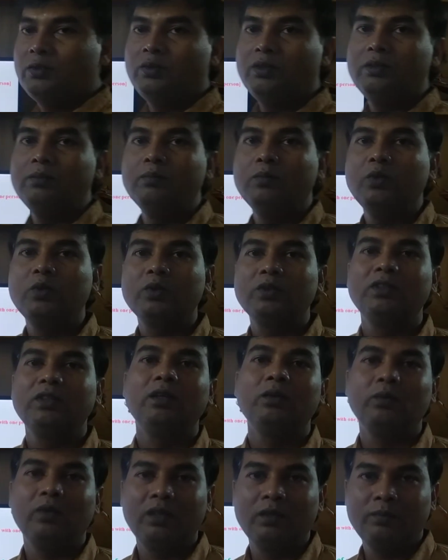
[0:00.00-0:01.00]
with more
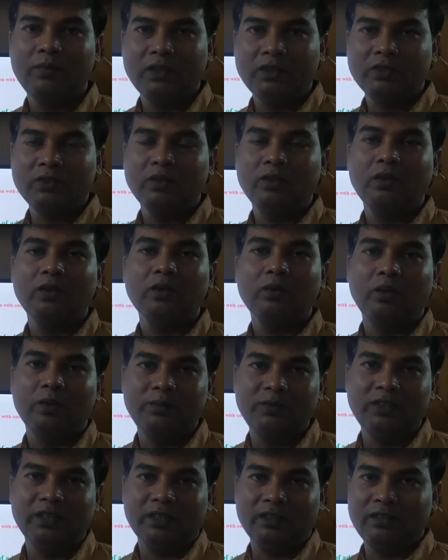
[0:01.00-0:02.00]
than one person or
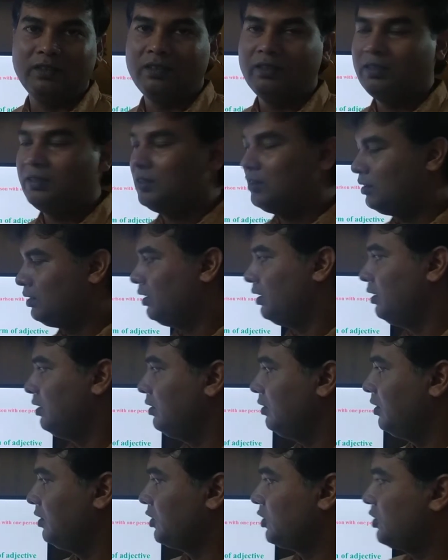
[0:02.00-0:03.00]
object, then
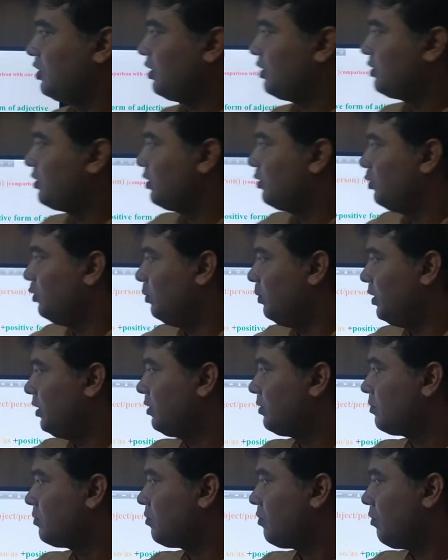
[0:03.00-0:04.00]
the structure would be
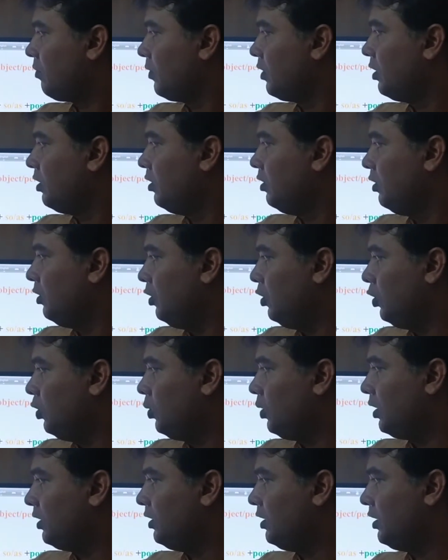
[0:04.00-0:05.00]
no
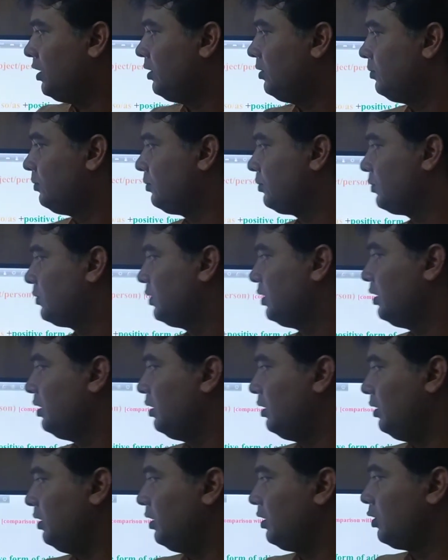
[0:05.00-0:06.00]
other,
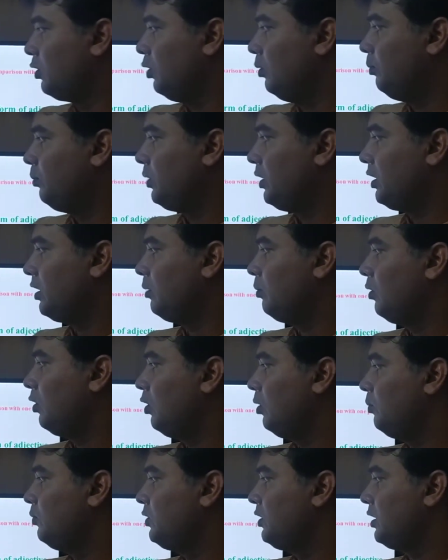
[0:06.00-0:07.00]
then comparable
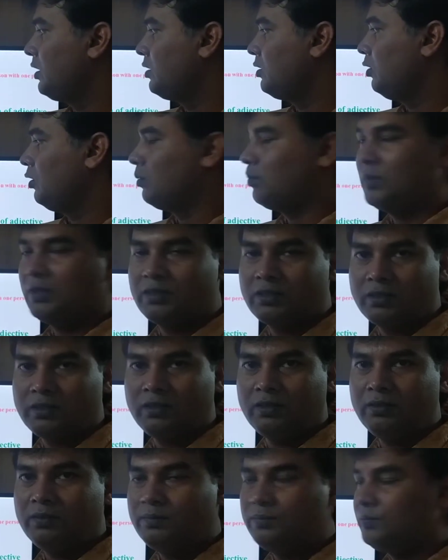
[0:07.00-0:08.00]
object or
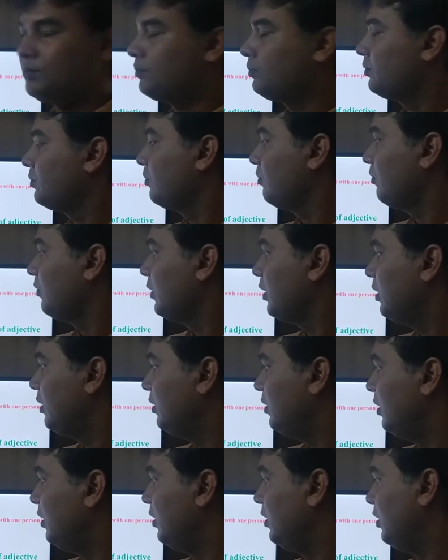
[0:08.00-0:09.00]
person, then